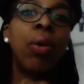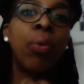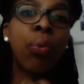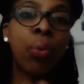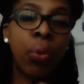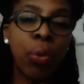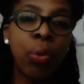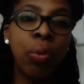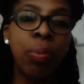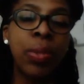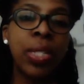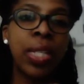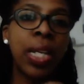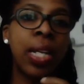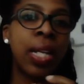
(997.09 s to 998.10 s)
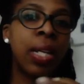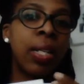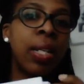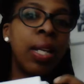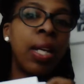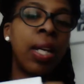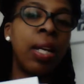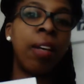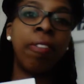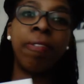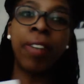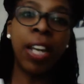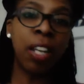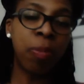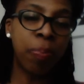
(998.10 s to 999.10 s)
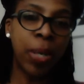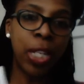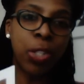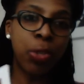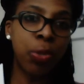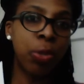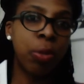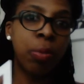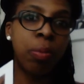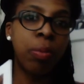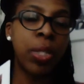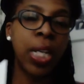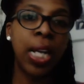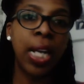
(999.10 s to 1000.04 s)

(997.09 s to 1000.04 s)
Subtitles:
rooms in 5-bedroom